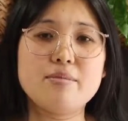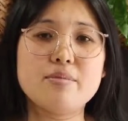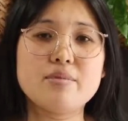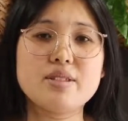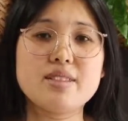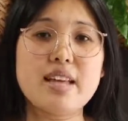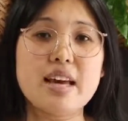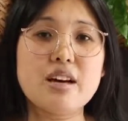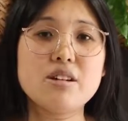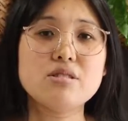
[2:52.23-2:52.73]

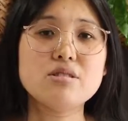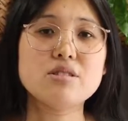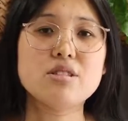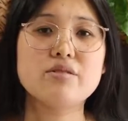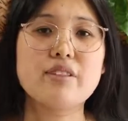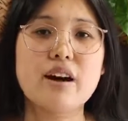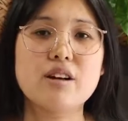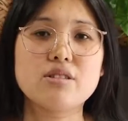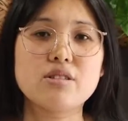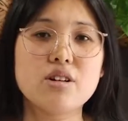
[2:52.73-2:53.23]
sales
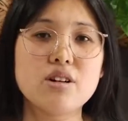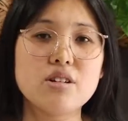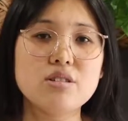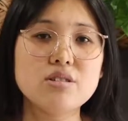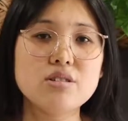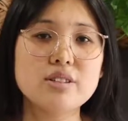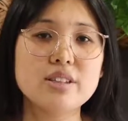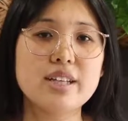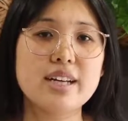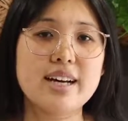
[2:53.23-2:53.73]
of
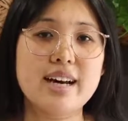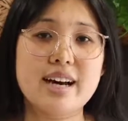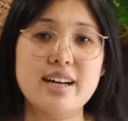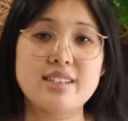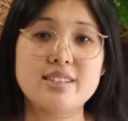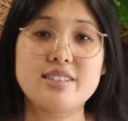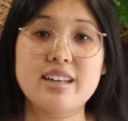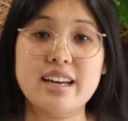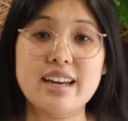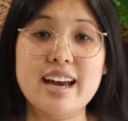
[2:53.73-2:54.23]
alcohol
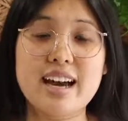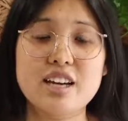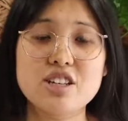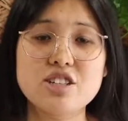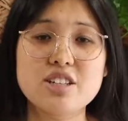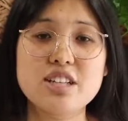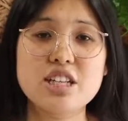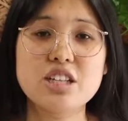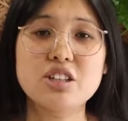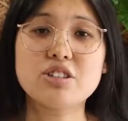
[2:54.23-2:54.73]
has
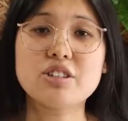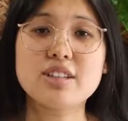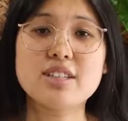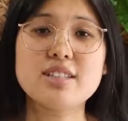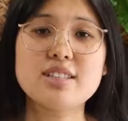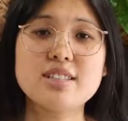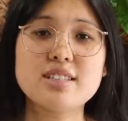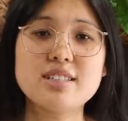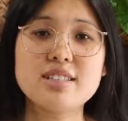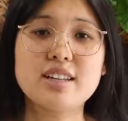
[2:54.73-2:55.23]
actually
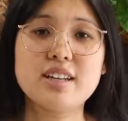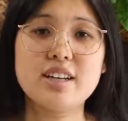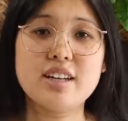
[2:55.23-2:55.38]
increased